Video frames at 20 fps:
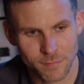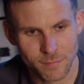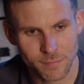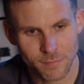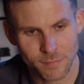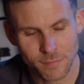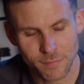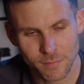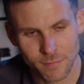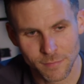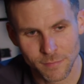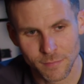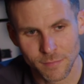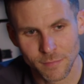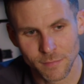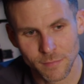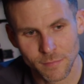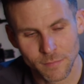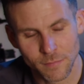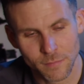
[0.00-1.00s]

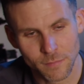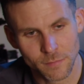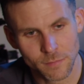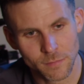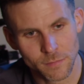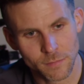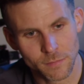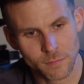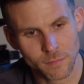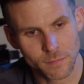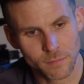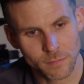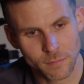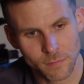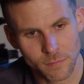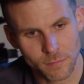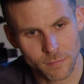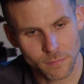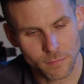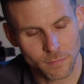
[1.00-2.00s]

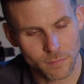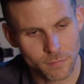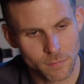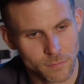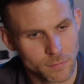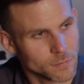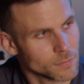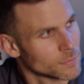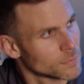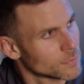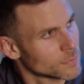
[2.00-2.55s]
(silent)